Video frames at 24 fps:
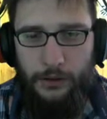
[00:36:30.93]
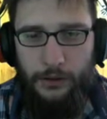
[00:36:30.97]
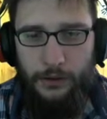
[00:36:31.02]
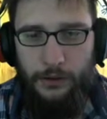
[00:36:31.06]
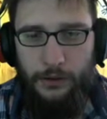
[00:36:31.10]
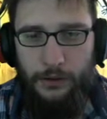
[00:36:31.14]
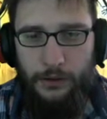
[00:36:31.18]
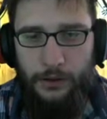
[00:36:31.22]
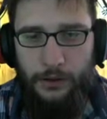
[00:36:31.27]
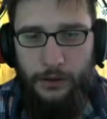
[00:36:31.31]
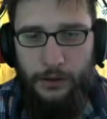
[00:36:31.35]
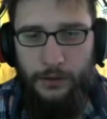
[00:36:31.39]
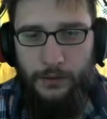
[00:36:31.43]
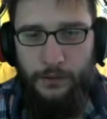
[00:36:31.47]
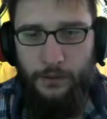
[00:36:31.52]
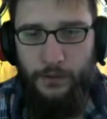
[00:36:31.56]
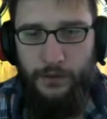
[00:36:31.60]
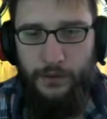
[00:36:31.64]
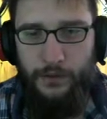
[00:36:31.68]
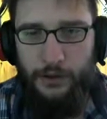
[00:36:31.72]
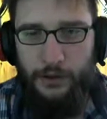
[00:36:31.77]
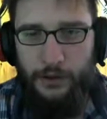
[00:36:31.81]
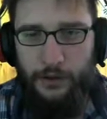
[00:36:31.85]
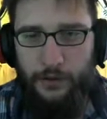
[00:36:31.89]
And we
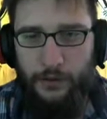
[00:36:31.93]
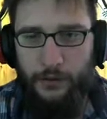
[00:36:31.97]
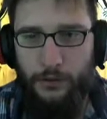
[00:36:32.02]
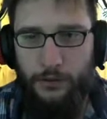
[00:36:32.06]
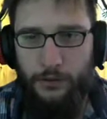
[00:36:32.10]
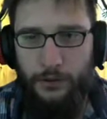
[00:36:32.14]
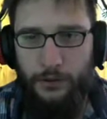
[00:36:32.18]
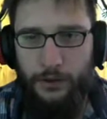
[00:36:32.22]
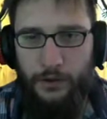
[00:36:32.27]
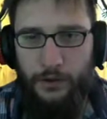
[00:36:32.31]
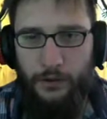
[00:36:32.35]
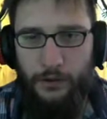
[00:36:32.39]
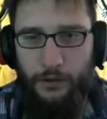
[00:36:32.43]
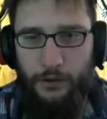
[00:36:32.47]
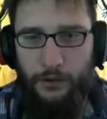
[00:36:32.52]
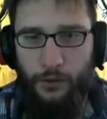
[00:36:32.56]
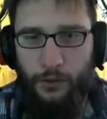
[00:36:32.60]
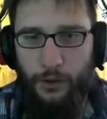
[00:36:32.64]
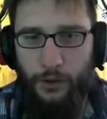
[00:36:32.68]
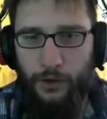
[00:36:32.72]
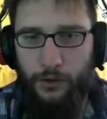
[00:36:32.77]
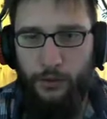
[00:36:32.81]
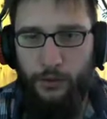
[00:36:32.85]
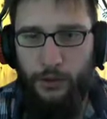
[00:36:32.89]
see this gold, he's not going
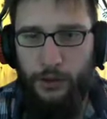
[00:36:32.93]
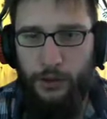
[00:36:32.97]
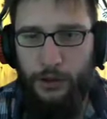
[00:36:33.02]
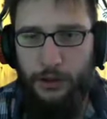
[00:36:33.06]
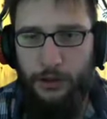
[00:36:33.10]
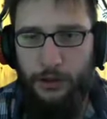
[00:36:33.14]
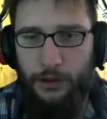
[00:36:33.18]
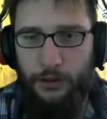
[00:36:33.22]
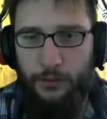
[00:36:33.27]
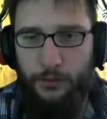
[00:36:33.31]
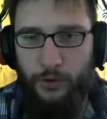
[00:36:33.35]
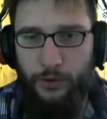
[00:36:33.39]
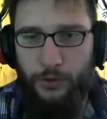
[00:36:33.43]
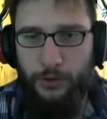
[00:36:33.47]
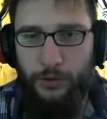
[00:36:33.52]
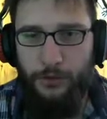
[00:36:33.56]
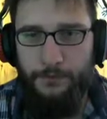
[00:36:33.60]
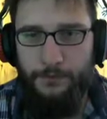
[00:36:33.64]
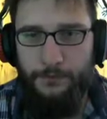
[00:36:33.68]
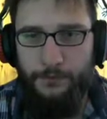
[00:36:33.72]
to need it anymore.